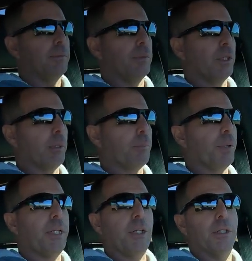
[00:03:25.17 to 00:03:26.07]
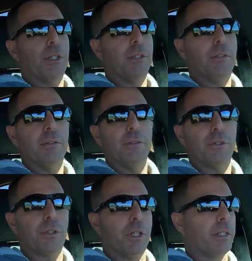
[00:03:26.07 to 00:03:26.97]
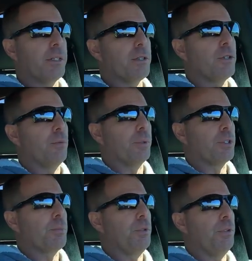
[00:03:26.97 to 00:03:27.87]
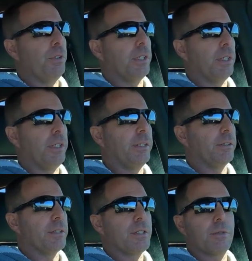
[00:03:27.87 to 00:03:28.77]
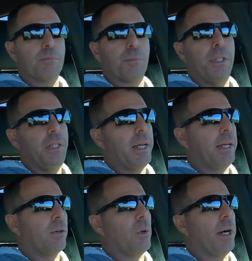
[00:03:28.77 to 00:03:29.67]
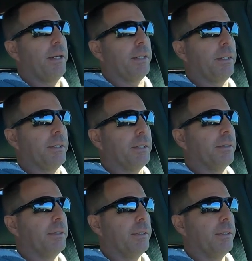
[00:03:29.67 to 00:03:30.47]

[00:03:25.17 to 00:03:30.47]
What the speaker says: Looking pretty good. Truck is super smooth. You can hear it's pretty dang quiet in here.